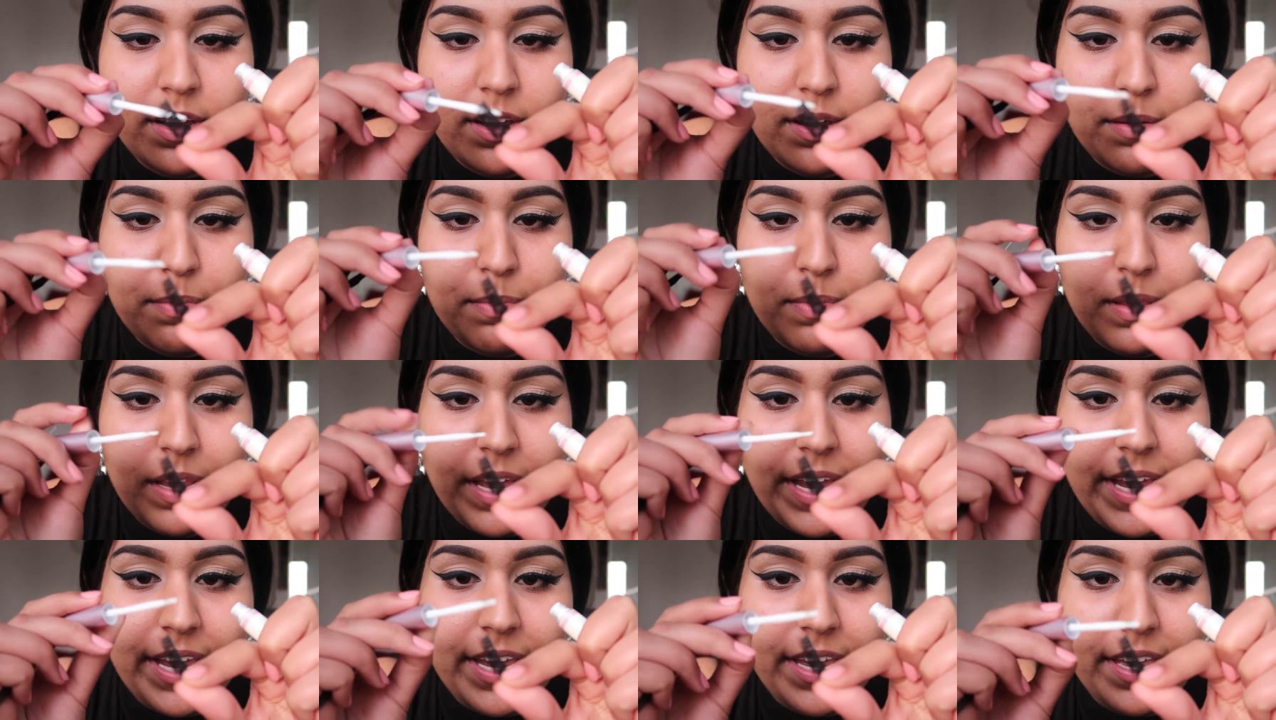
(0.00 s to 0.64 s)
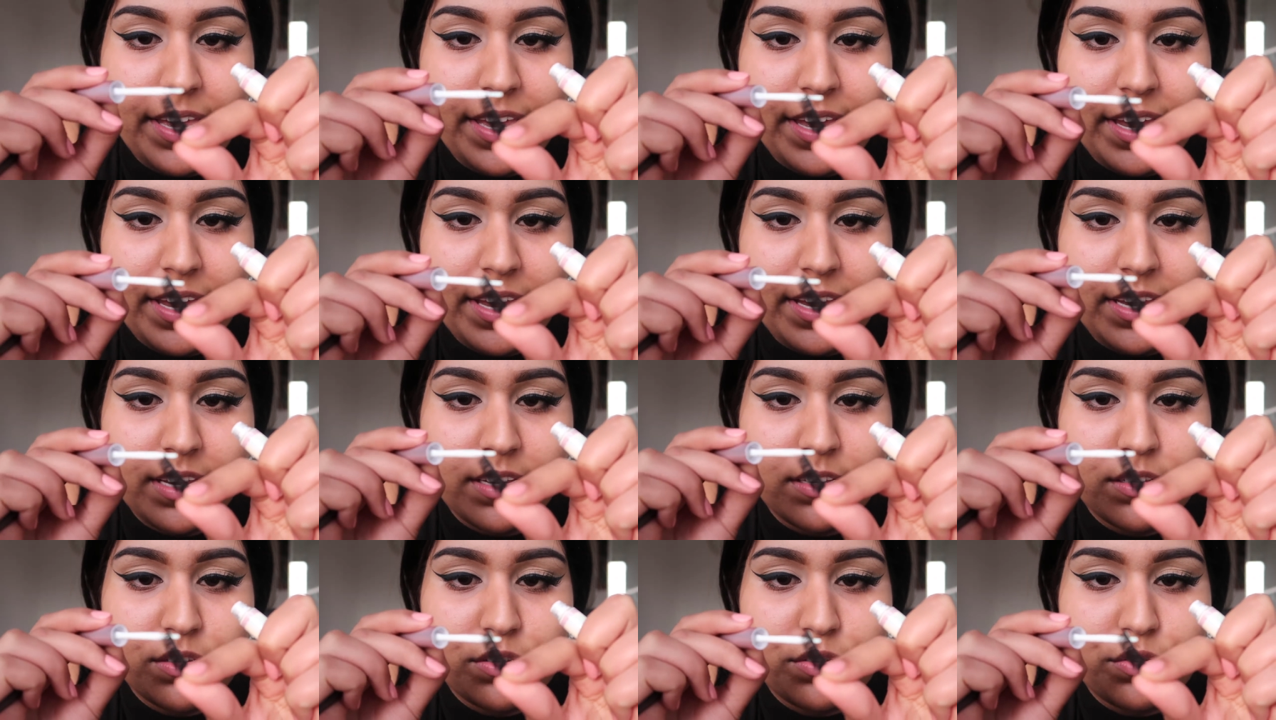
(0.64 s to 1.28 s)
applying
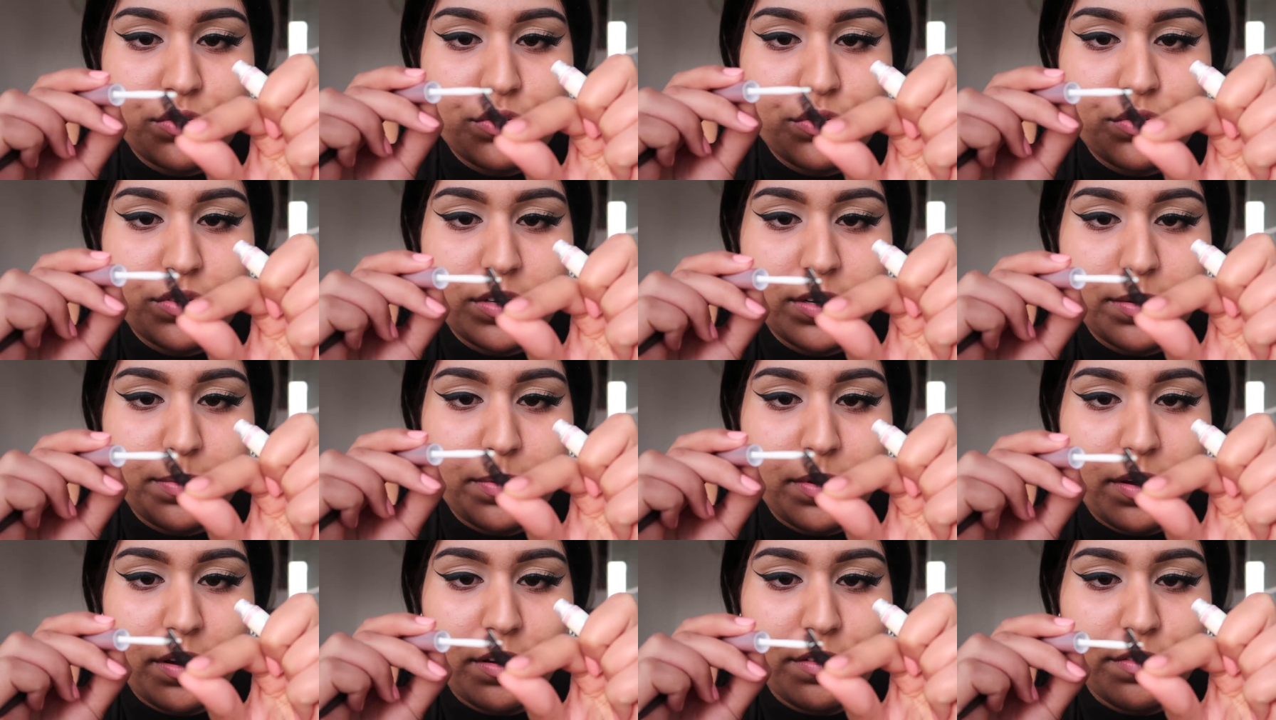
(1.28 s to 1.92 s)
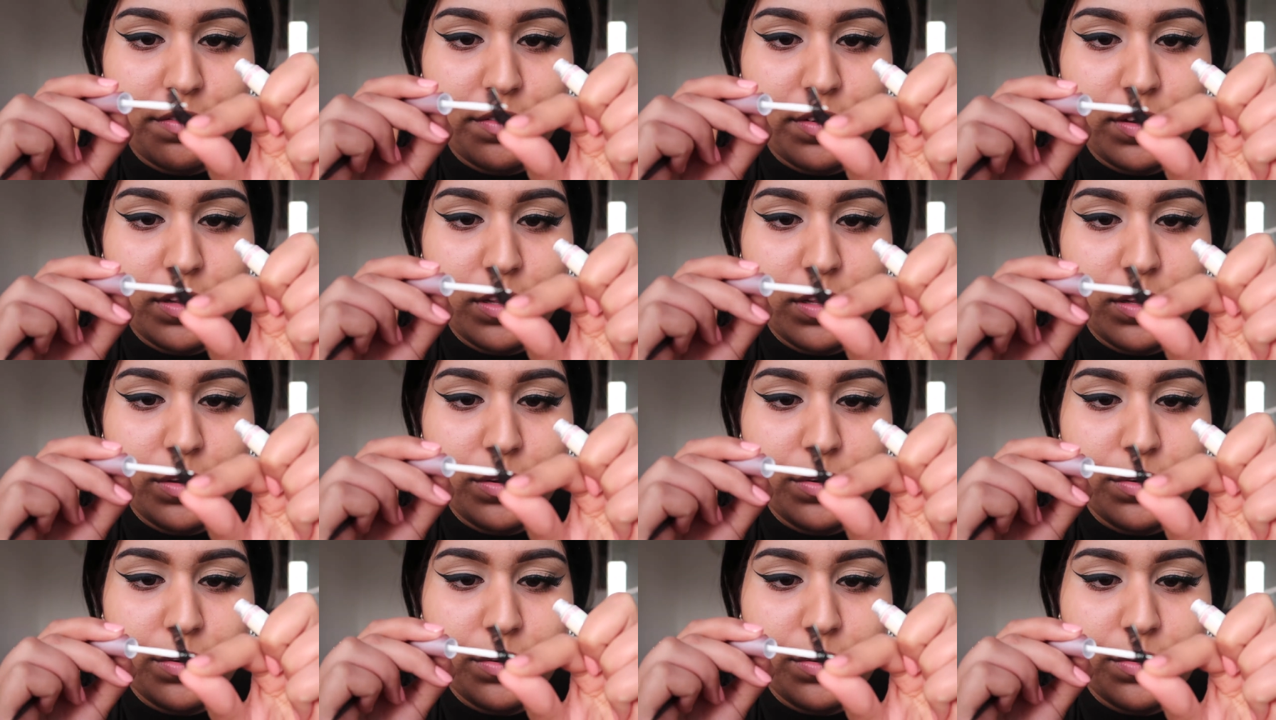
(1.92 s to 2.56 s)
a strip of
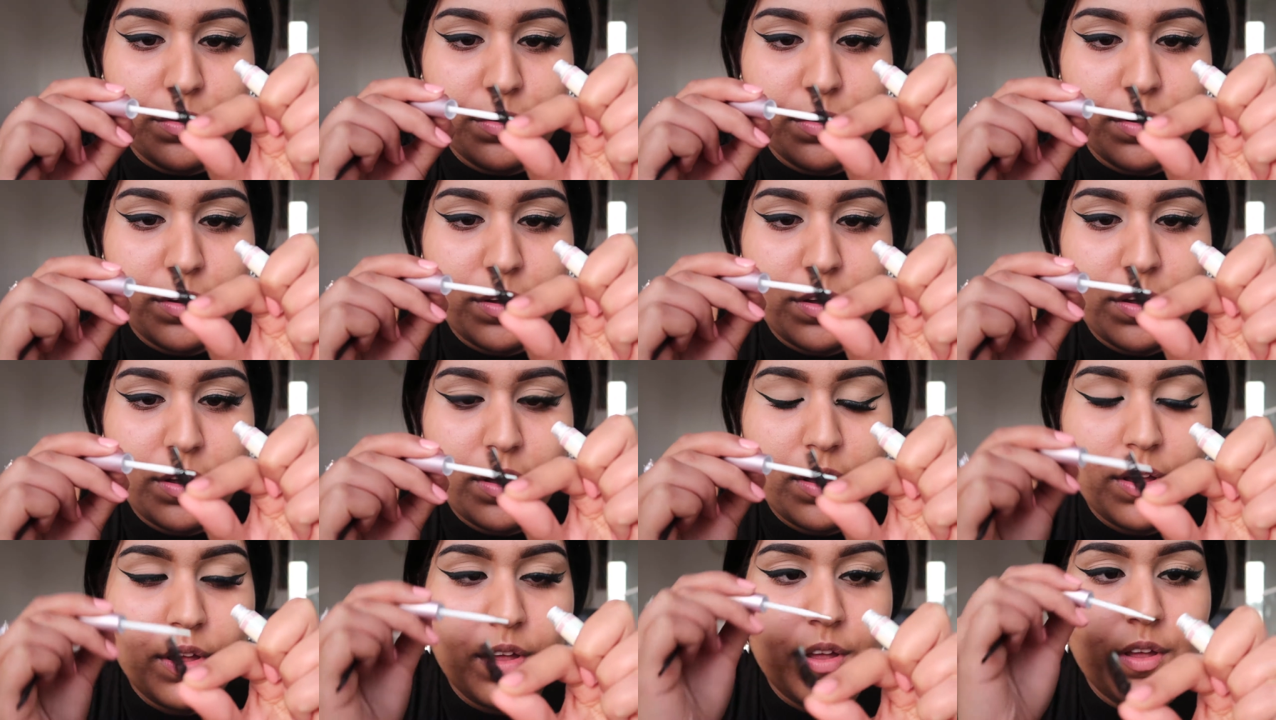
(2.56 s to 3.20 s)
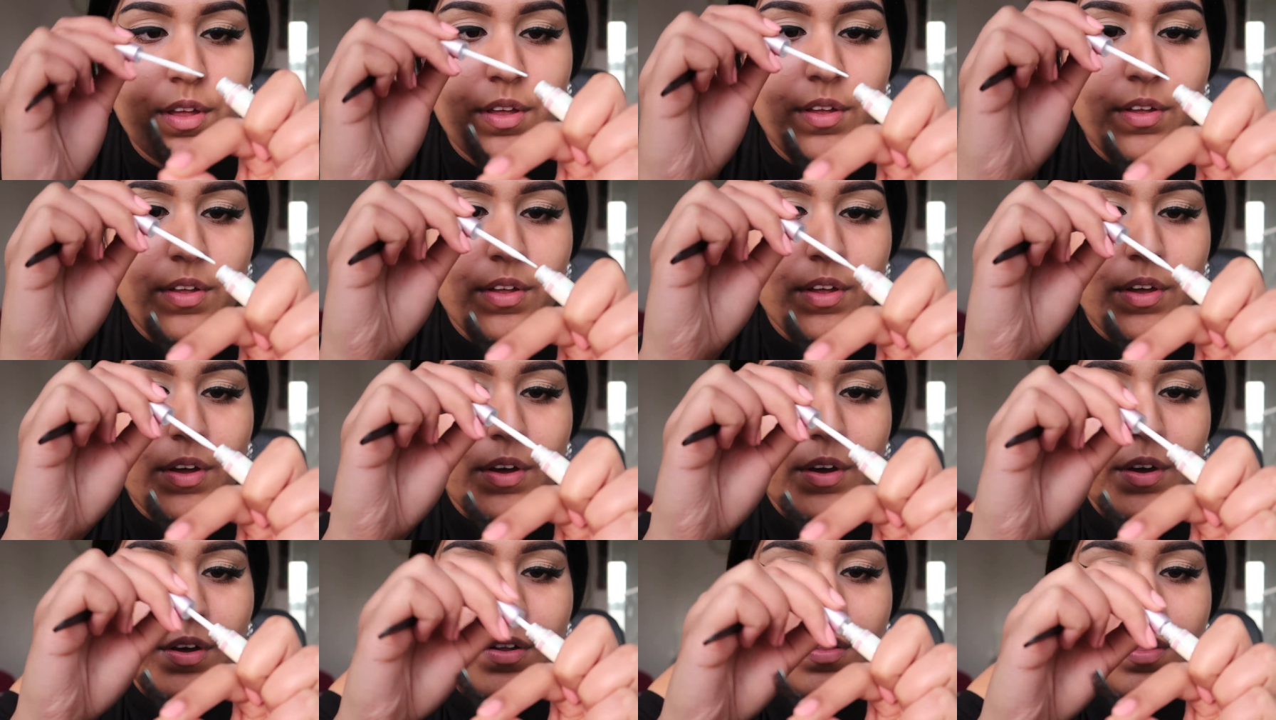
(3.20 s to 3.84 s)
glue
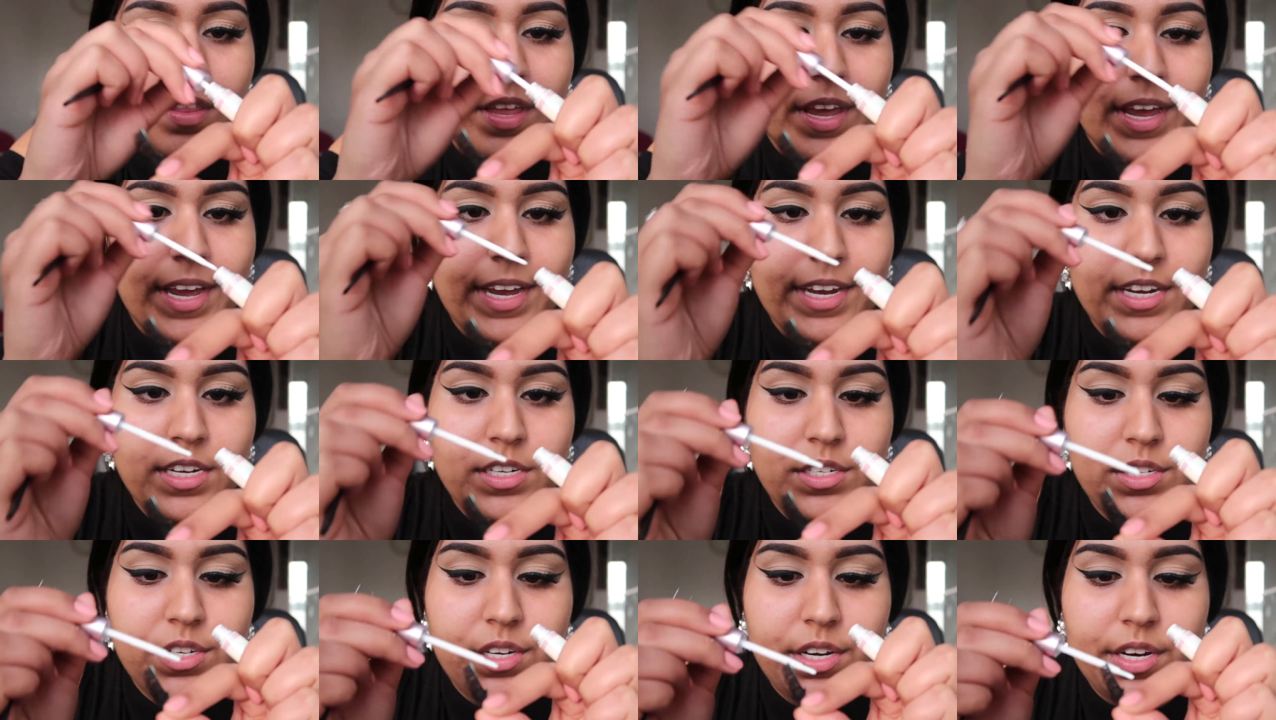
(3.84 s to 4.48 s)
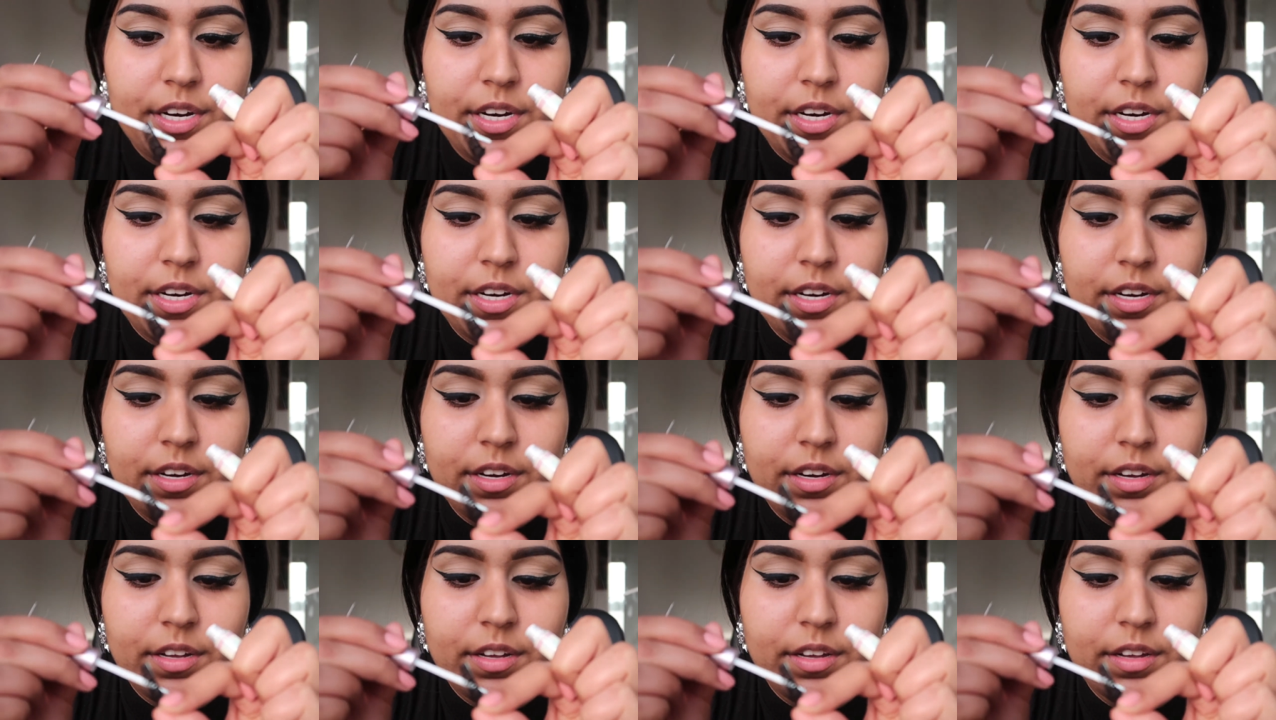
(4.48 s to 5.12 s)
on the edge here,